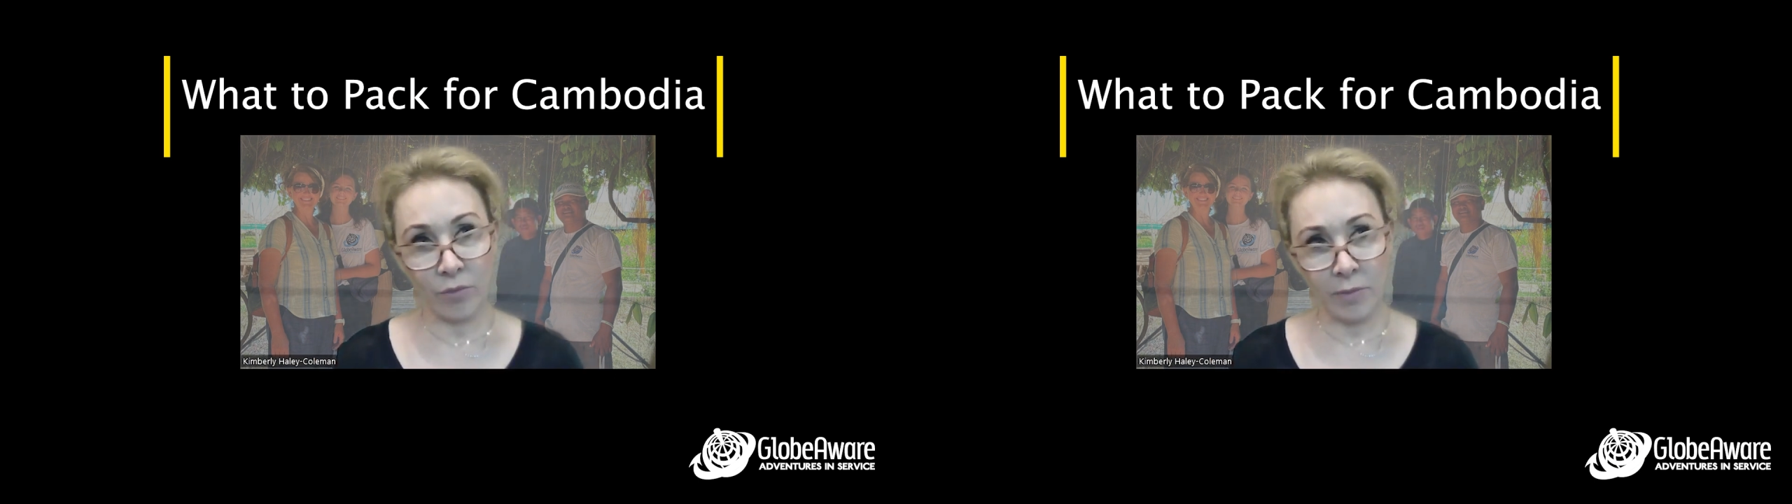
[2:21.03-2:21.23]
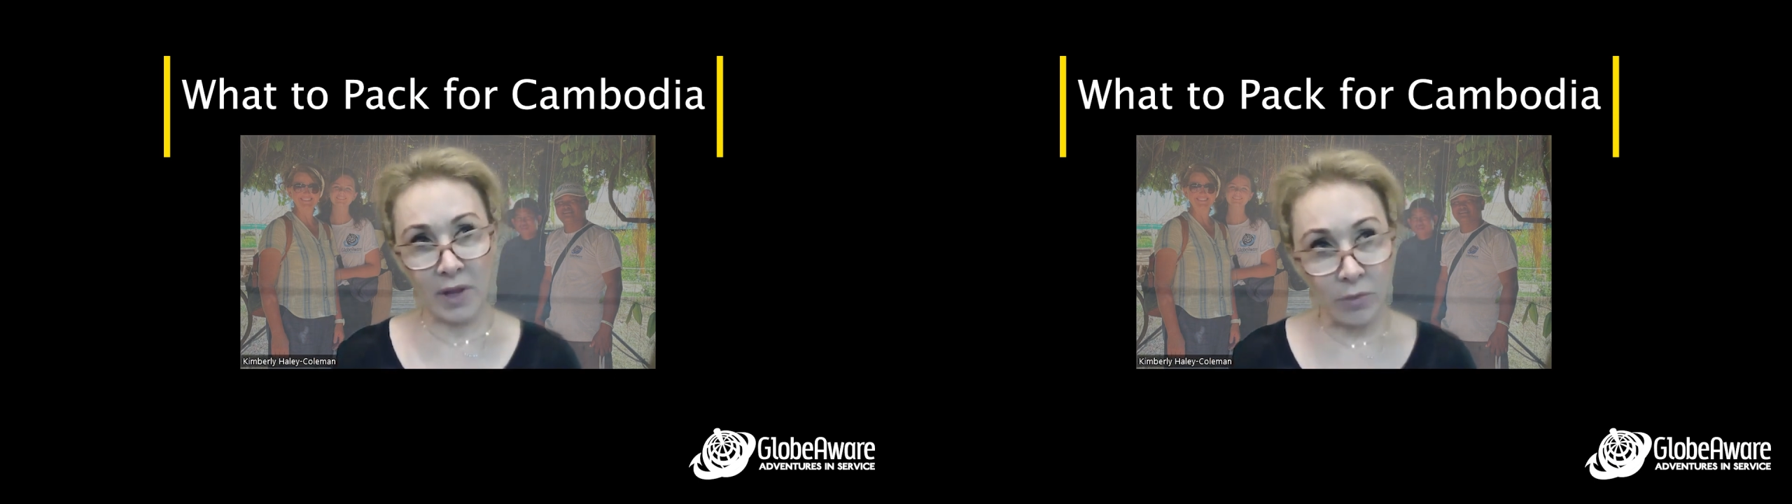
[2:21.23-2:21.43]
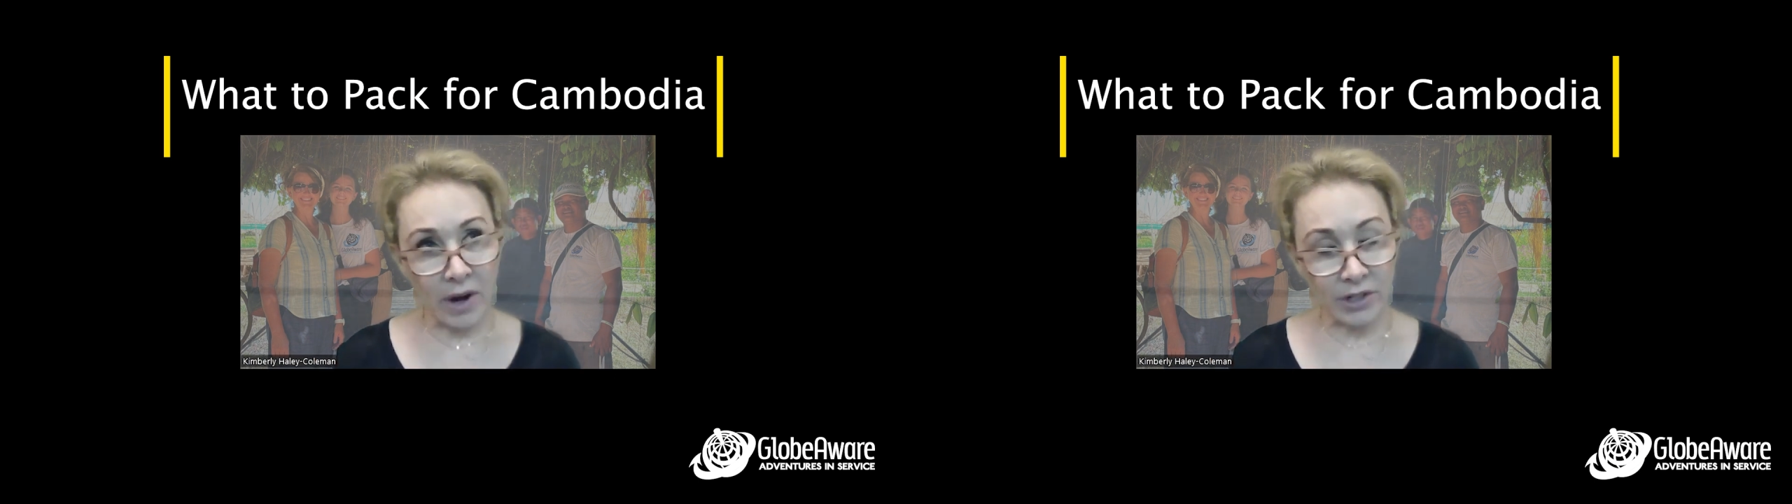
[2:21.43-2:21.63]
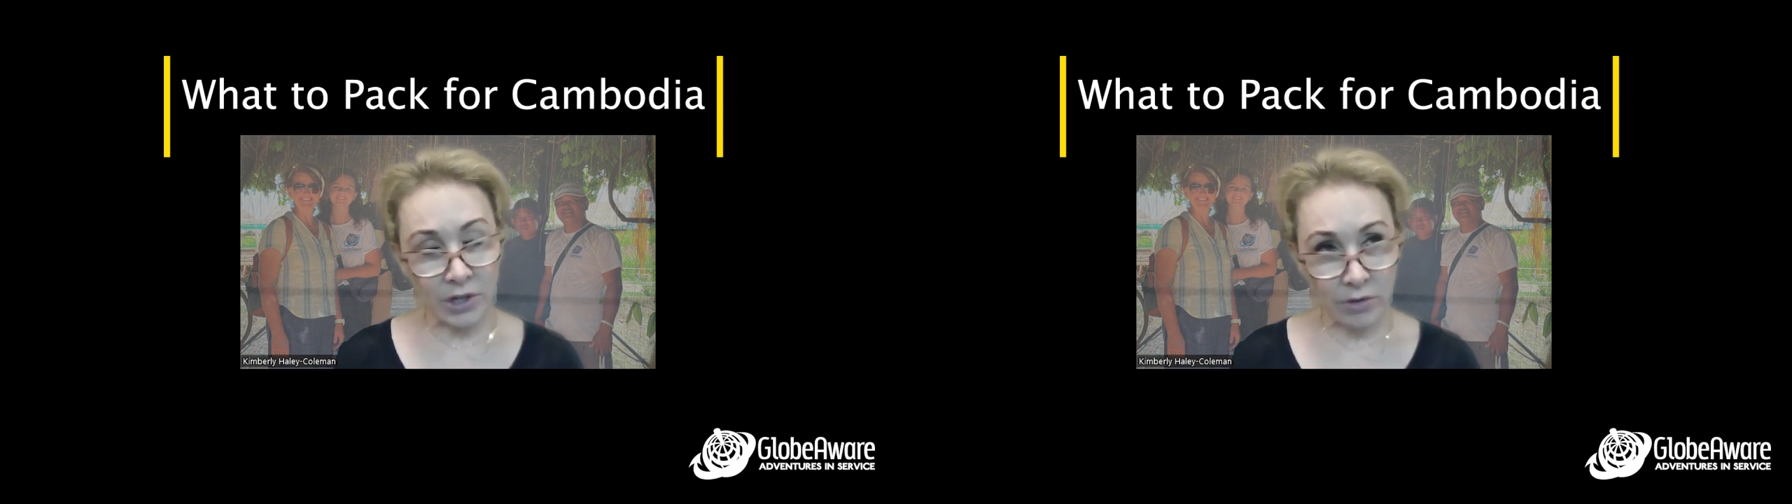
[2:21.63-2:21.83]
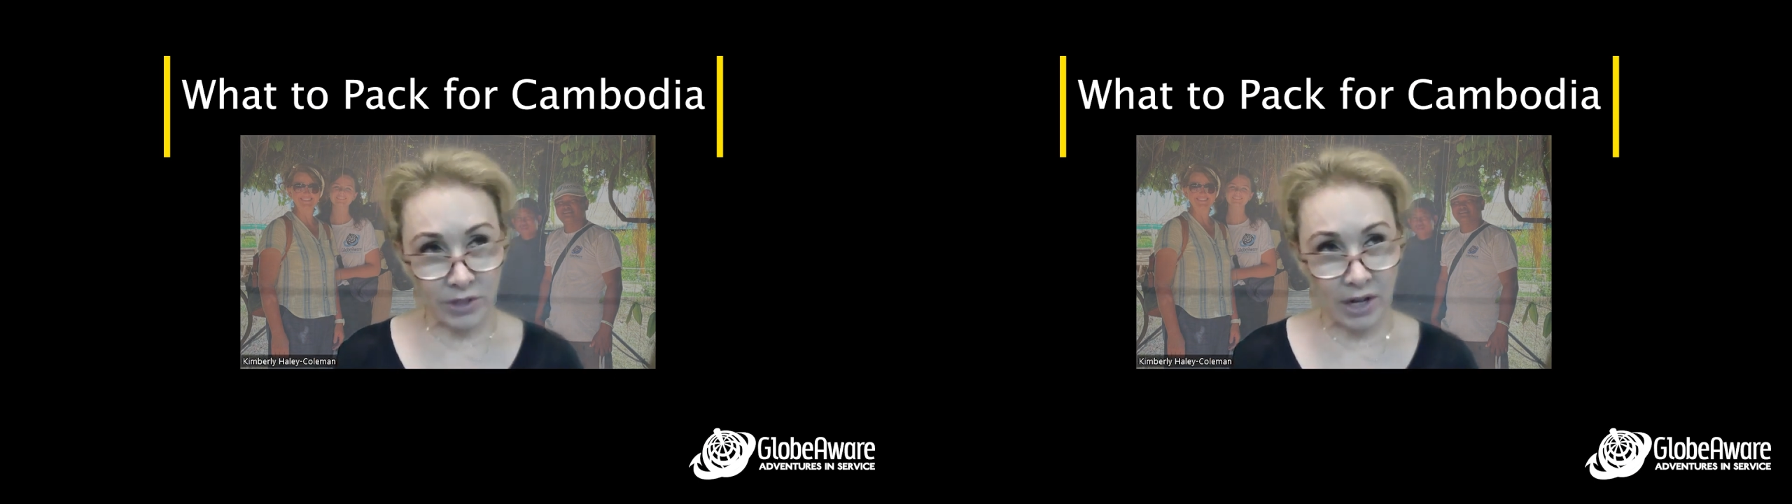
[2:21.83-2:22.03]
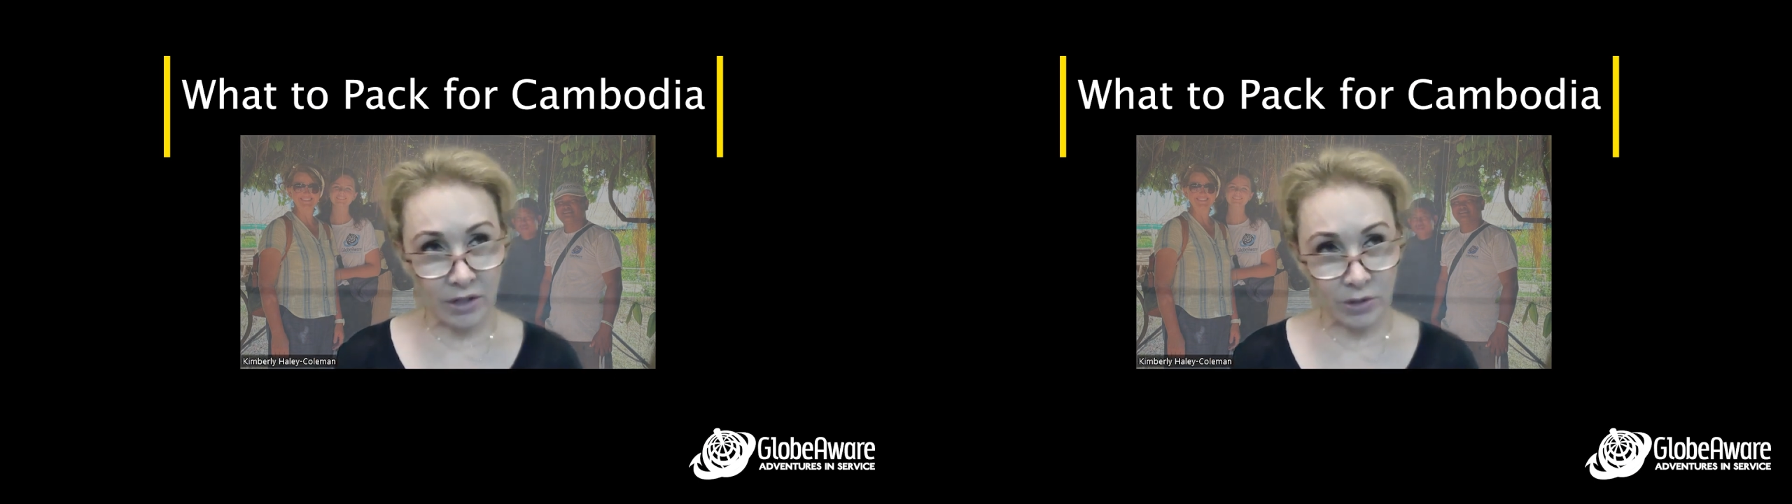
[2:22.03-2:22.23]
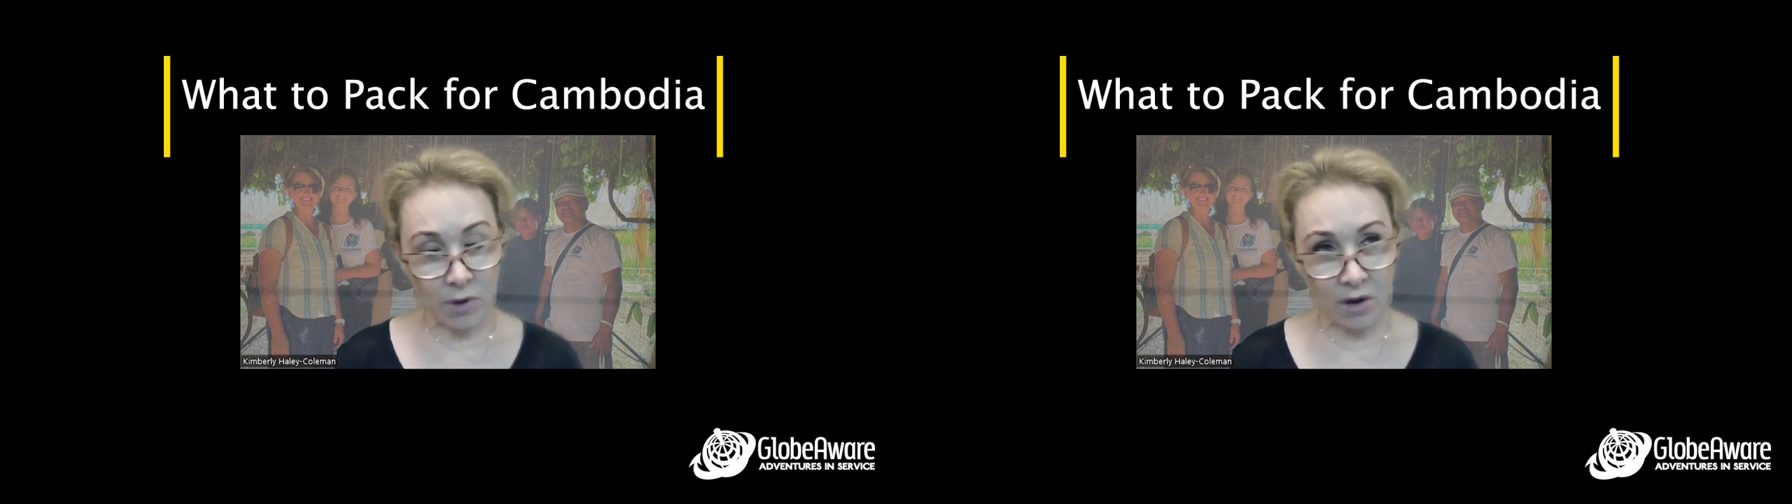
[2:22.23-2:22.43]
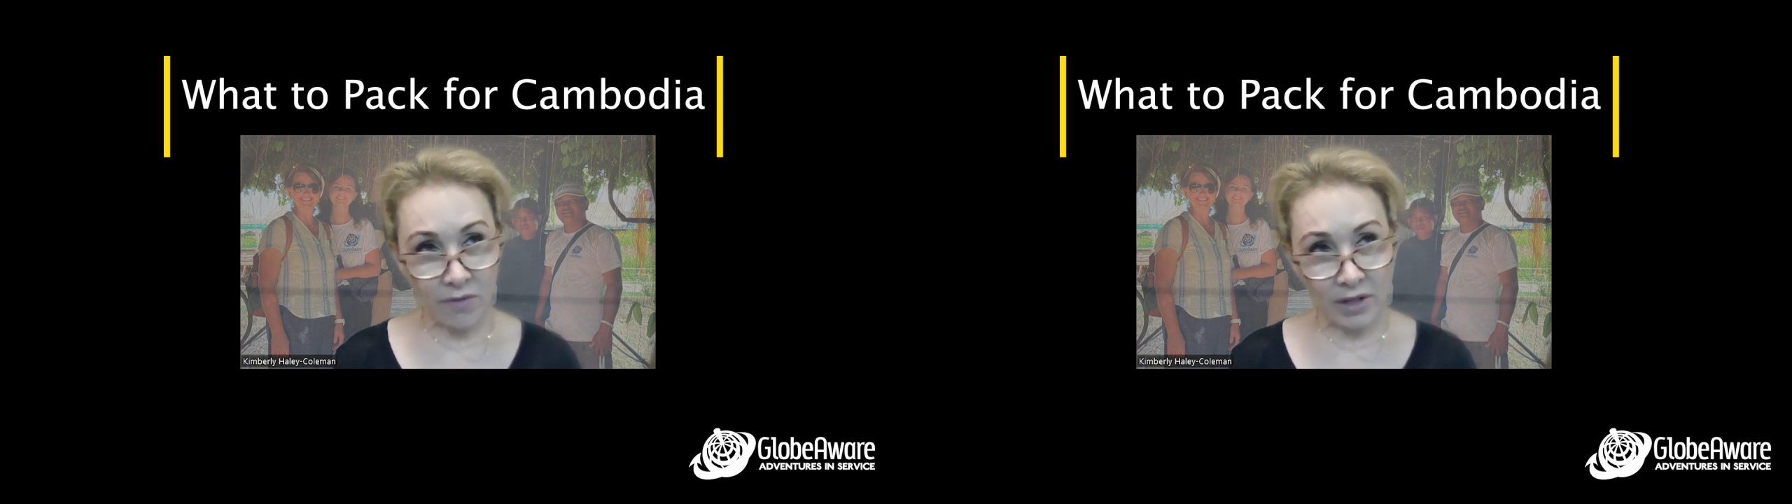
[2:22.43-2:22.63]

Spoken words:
mid-range hotels where our